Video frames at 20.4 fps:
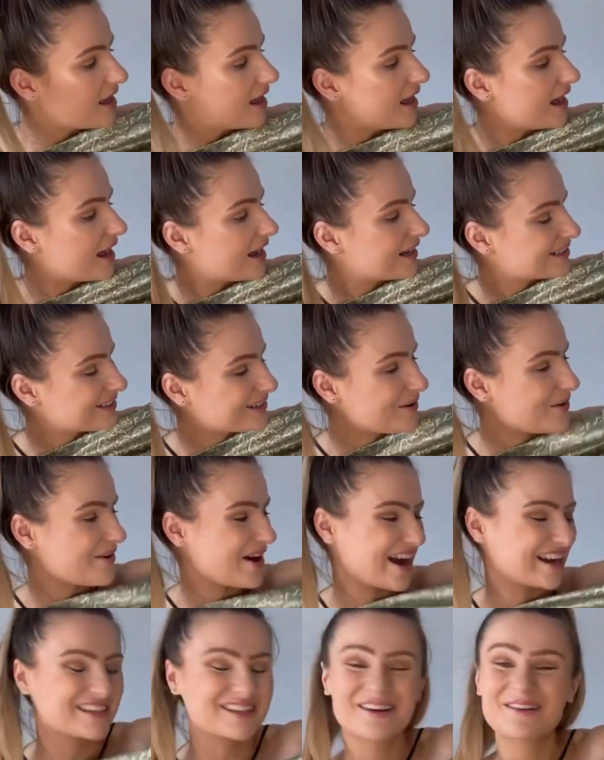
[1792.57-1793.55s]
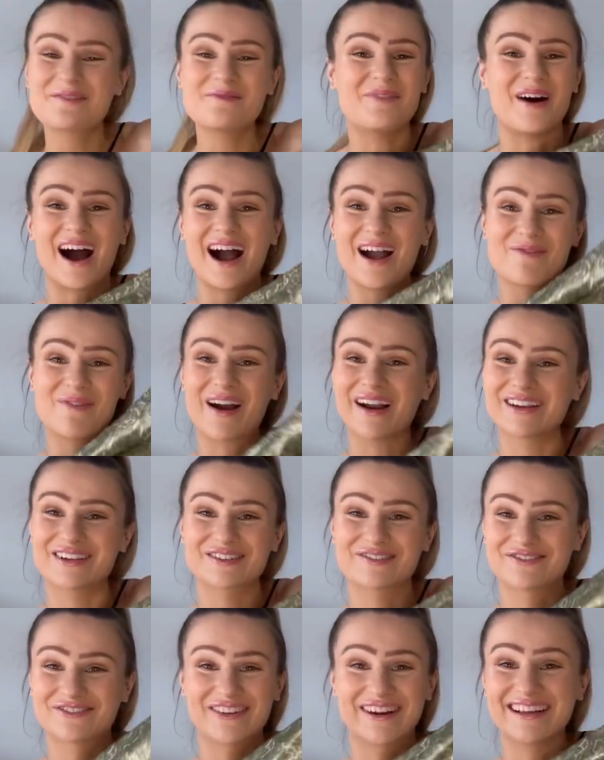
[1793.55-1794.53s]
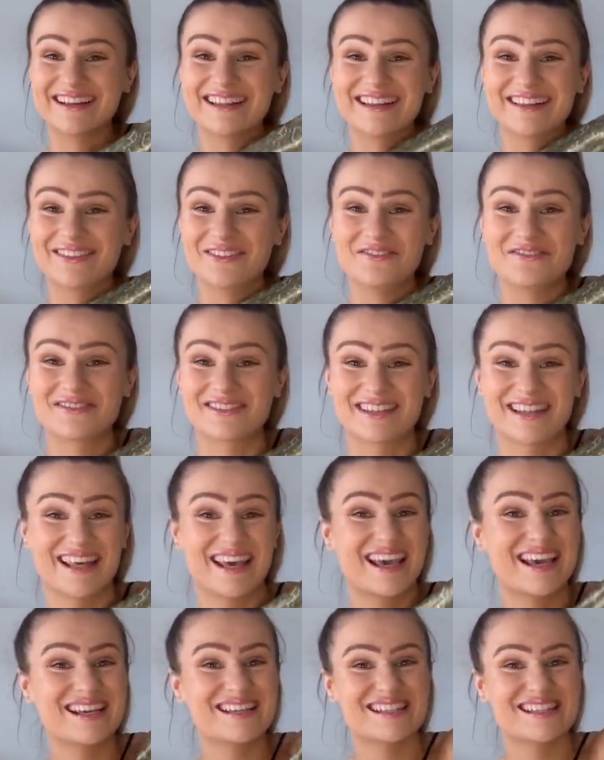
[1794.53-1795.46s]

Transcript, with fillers: I don't know, I don't know why, but I just really love this.